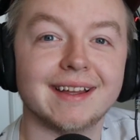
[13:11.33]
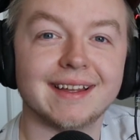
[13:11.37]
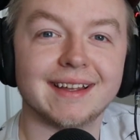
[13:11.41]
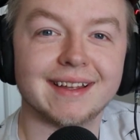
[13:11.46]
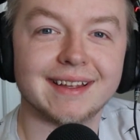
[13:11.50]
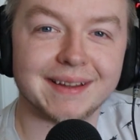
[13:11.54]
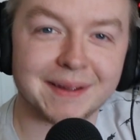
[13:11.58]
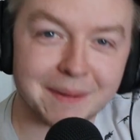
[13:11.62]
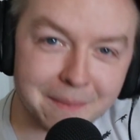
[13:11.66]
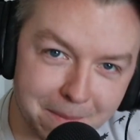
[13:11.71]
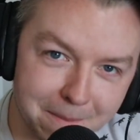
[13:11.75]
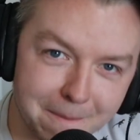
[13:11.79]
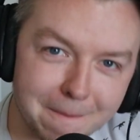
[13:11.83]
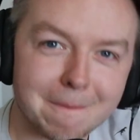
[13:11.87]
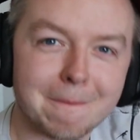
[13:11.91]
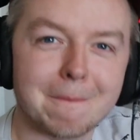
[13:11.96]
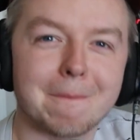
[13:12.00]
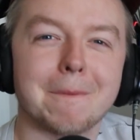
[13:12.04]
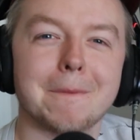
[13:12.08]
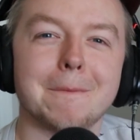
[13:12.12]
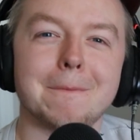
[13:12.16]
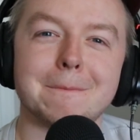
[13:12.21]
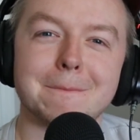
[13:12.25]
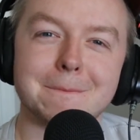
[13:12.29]
You look
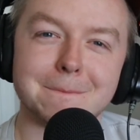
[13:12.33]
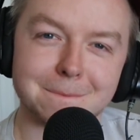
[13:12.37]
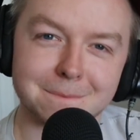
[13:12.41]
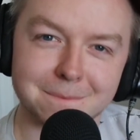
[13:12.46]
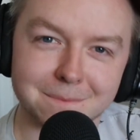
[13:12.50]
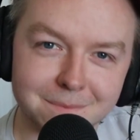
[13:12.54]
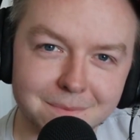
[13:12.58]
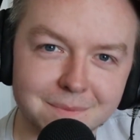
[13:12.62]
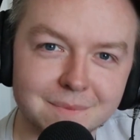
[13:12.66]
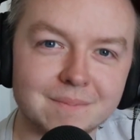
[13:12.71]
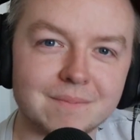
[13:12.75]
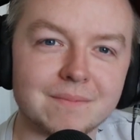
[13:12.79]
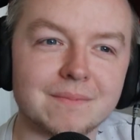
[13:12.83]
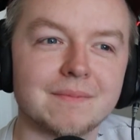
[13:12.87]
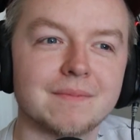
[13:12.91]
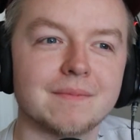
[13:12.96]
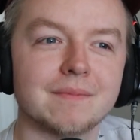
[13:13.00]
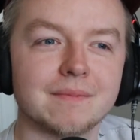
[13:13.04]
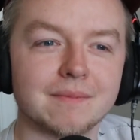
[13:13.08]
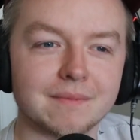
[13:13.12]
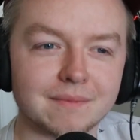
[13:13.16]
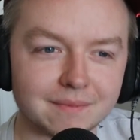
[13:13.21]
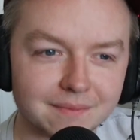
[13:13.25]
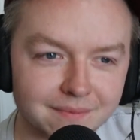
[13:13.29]
terrible, I do
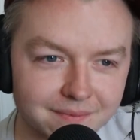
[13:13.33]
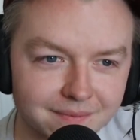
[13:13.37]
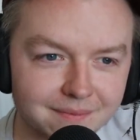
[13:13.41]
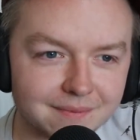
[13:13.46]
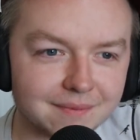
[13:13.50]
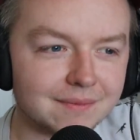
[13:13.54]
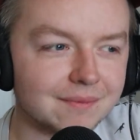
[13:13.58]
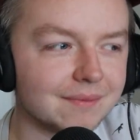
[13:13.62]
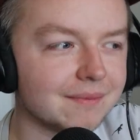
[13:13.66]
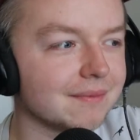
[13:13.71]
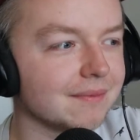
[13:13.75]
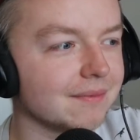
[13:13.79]
know that.